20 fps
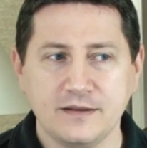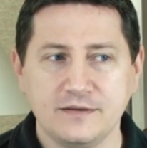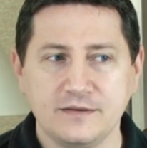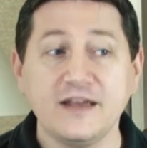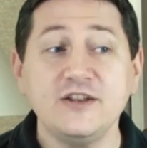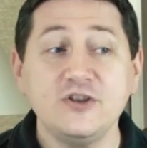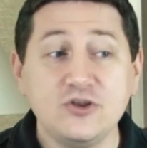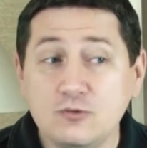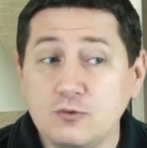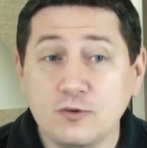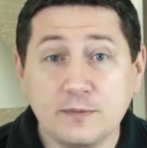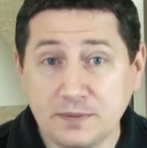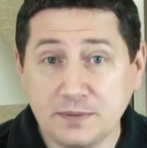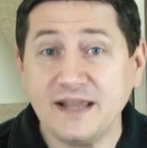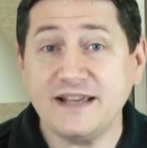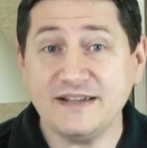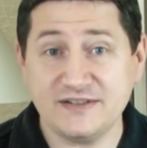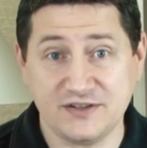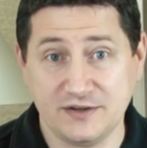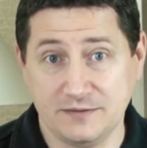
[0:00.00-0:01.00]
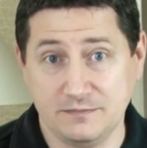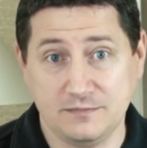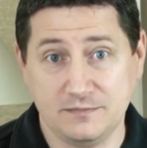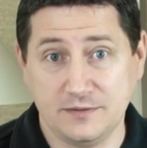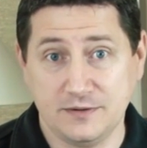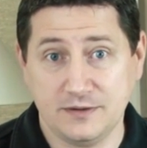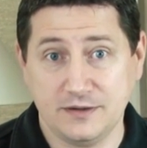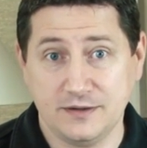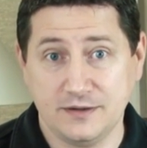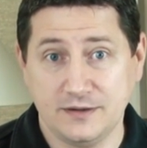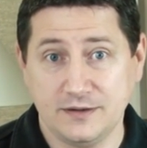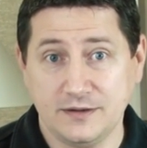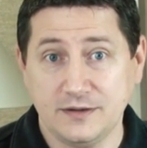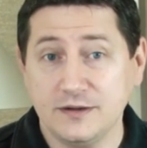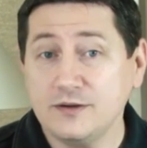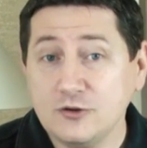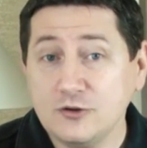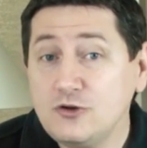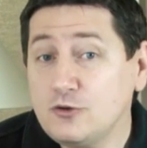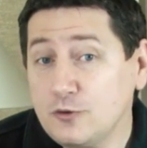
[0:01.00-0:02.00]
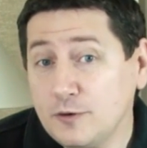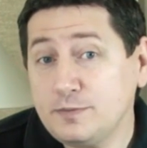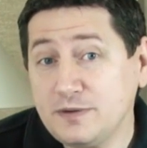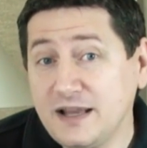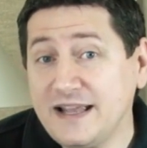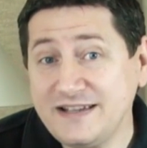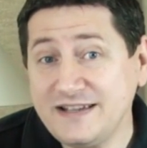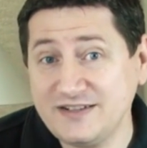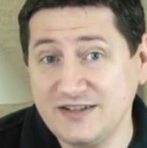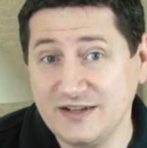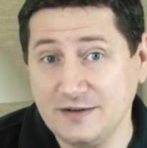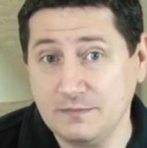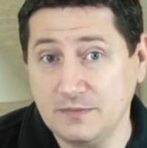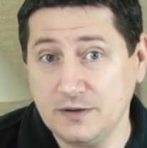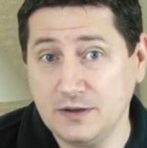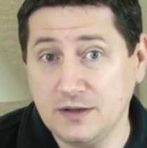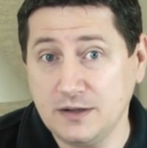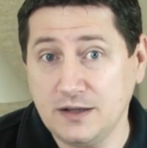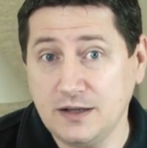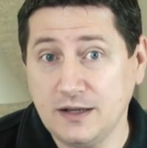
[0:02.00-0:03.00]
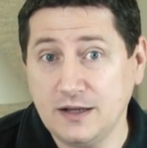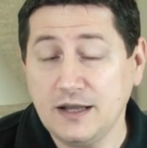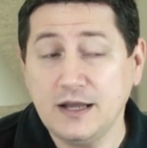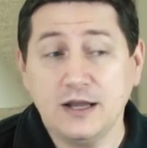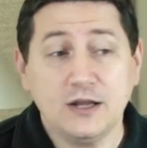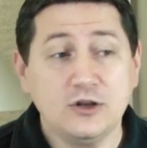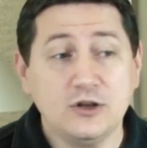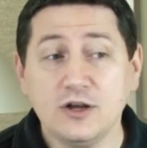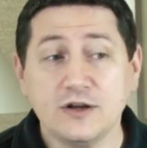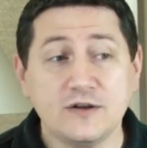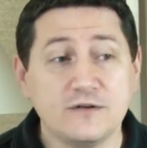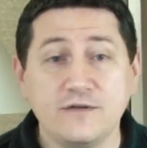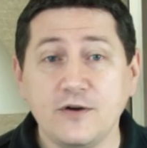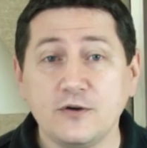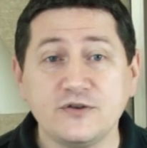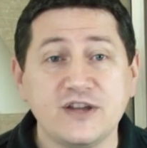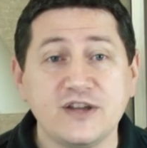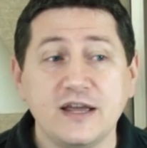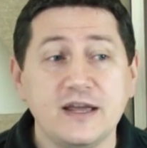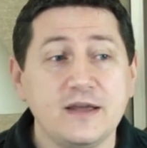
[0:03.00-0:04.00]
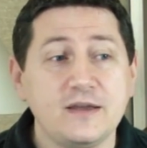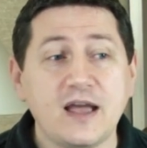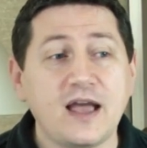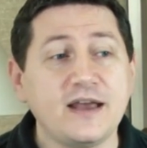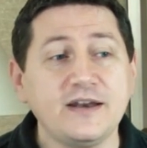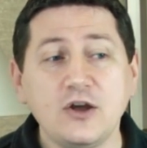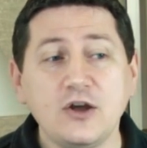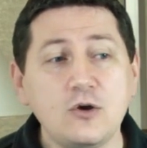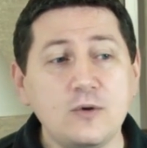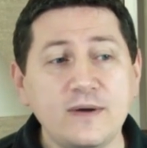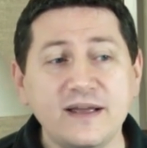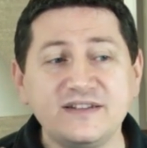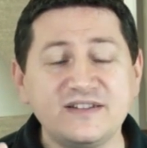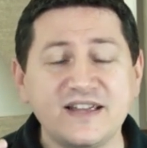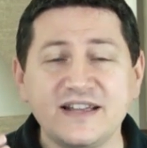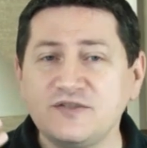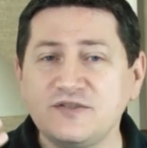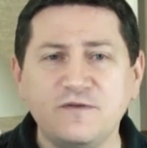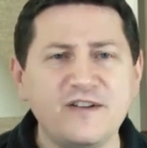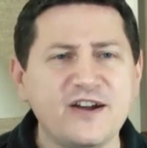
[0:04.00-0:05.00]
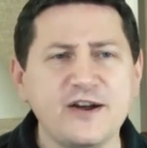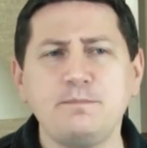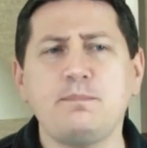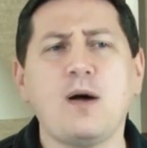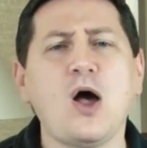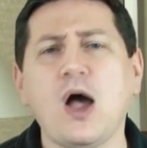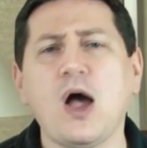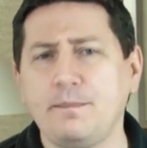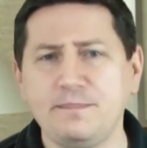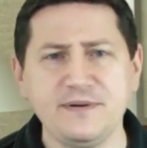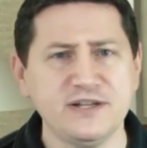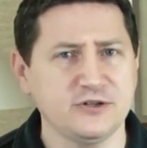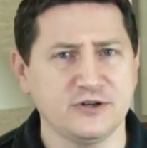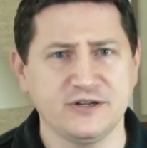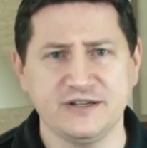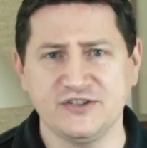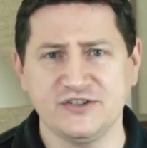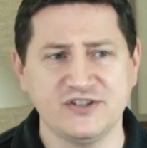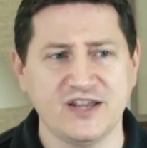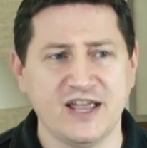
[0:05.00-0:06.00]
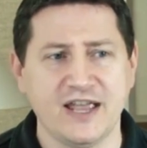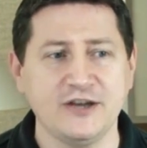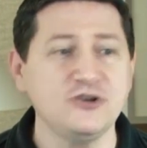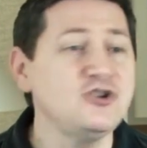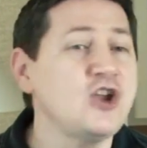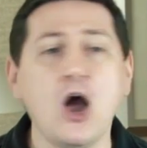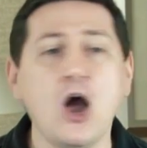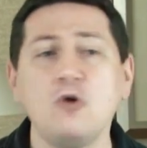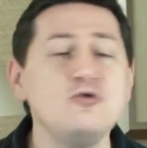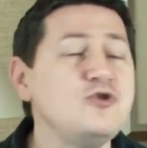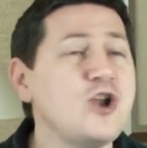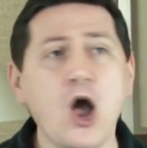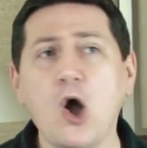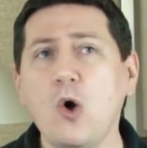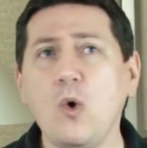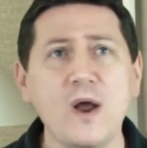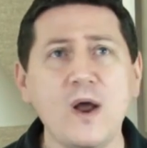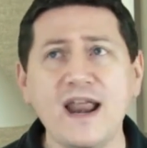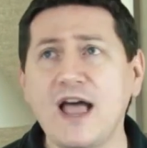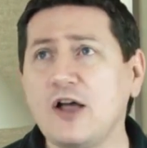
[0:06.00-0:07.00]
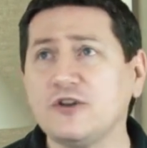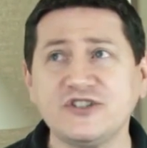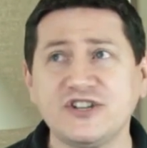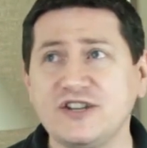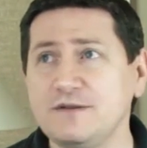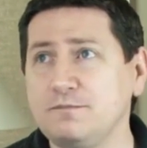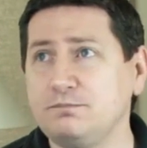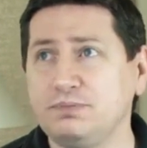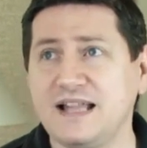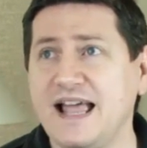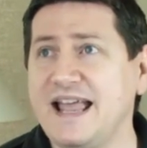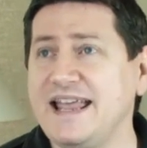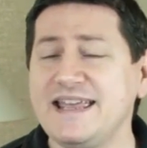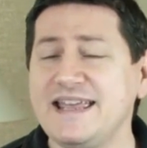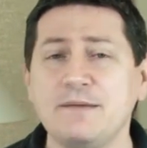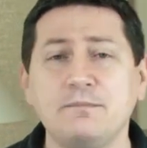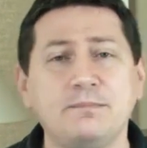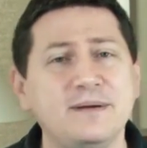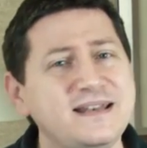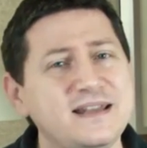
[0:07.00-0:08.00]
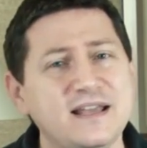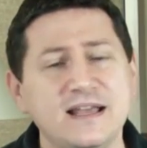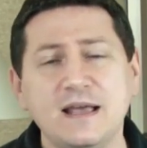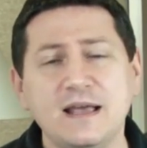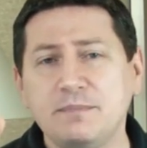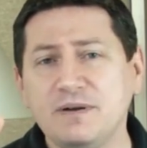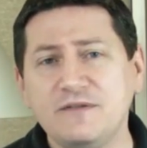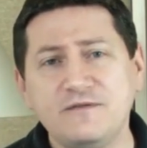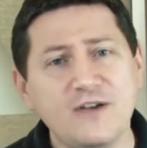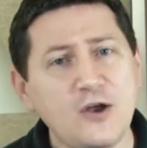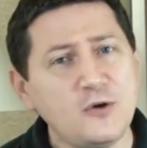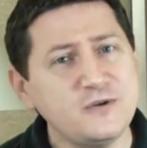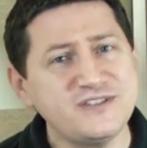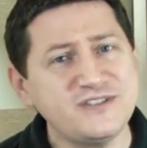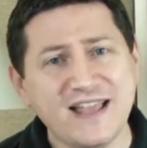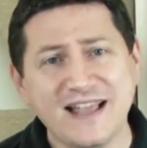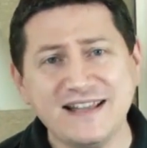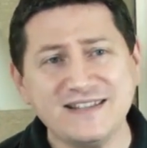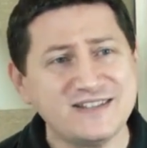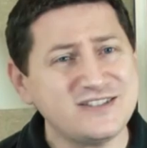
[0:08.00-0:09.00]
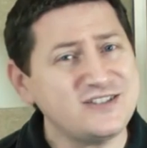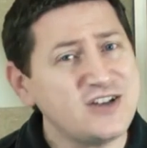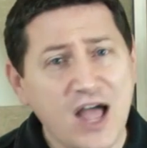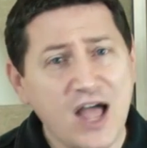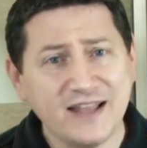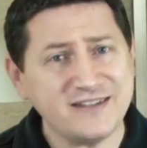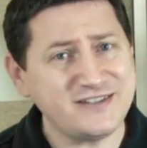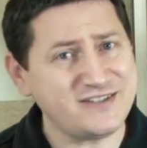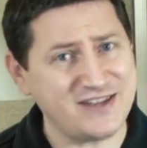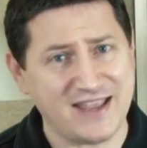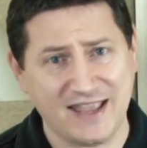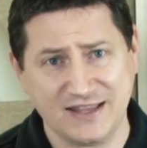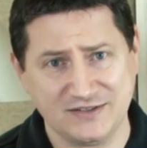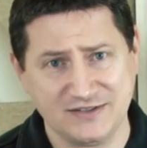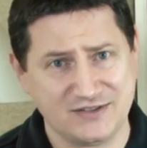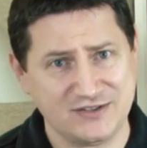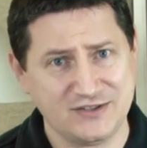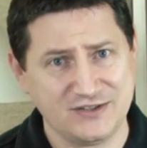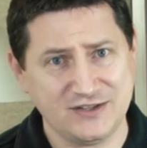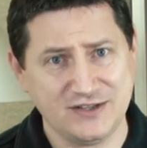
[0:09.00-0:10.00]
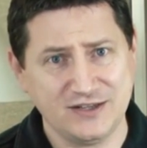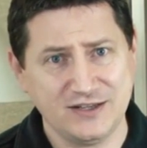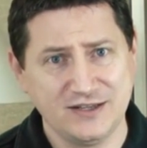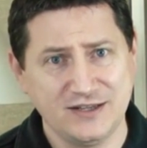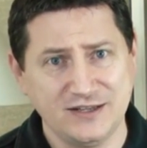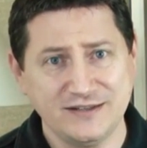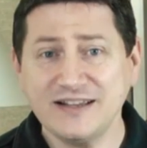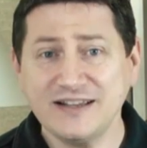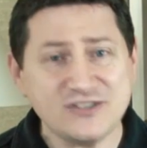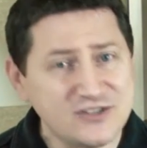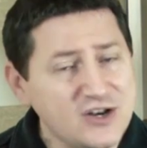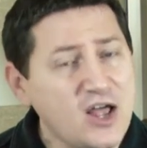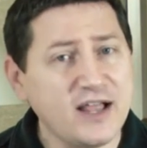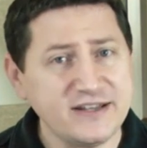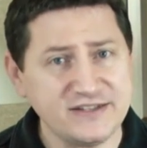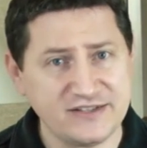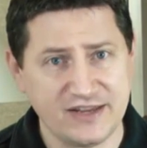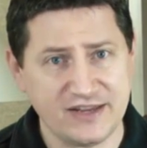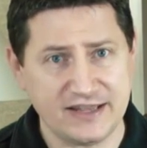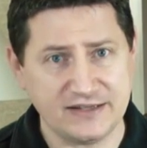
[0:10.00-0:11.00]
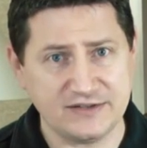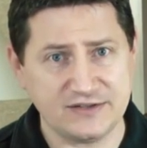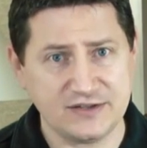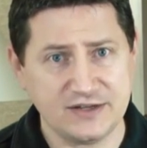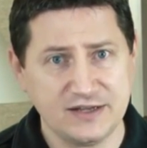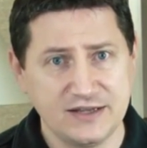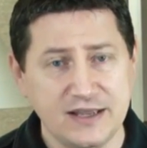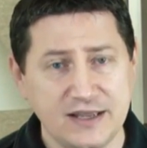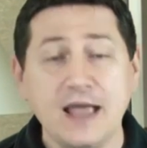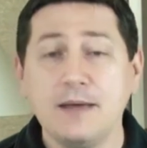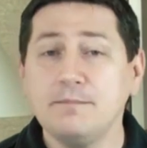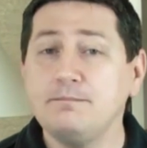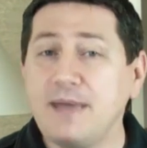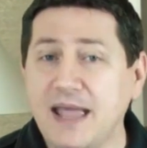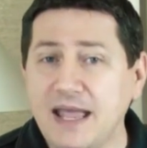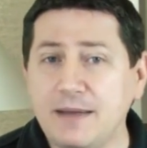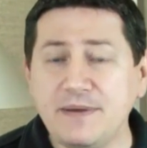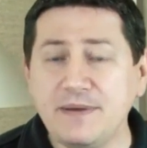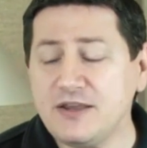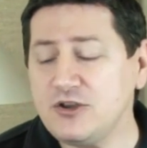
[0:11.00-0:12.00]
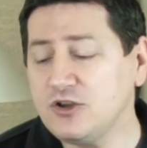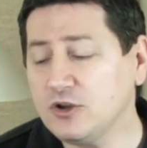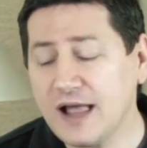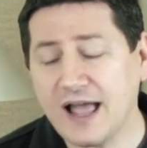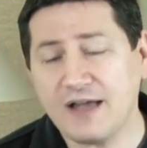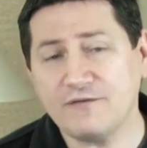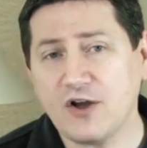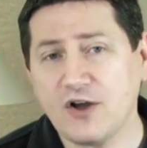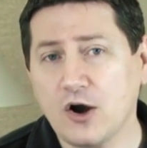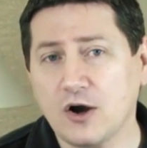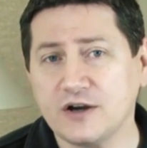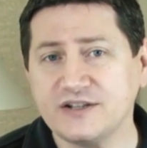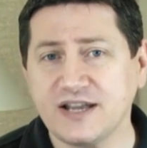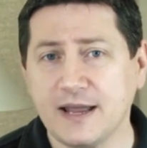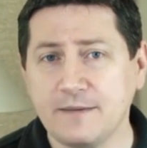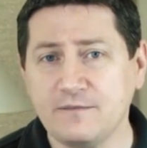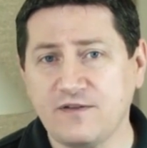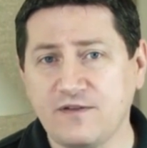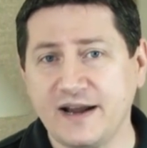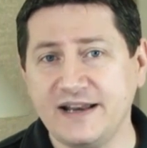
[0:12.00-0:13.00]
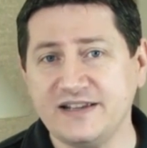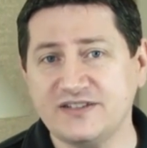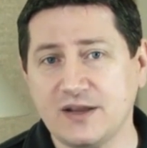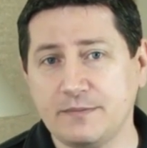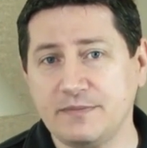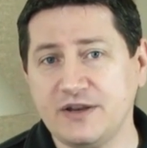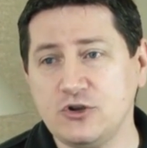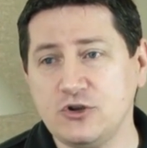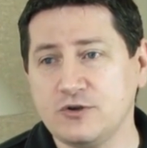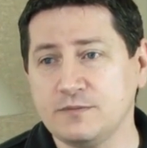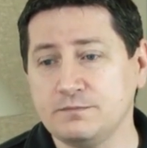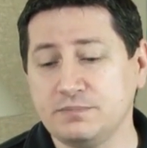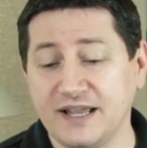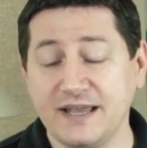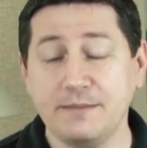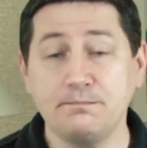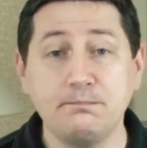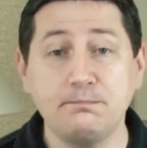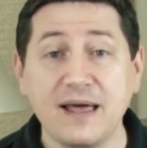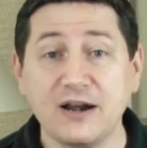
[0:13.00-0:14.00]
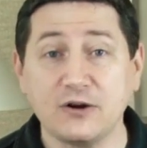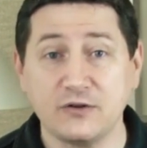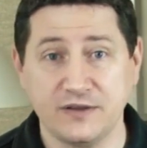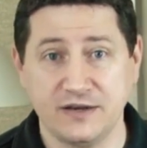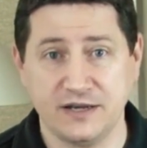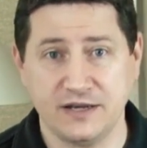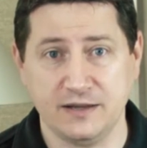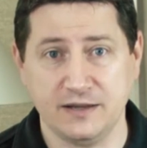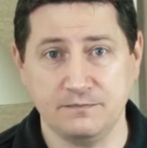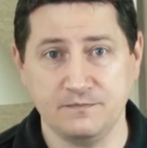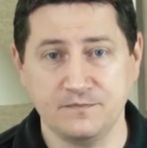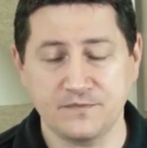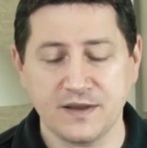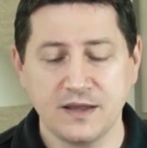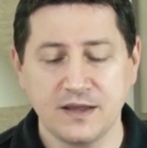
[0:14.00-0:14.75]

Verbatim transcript: then you replace him. You replace him. Look, folks, I know it's it's very popular to say, no, no one else can play him. But, but folks, that's nonsense. That's nonsense. Maybe you'll have a hard time finding somebody who can play better than him.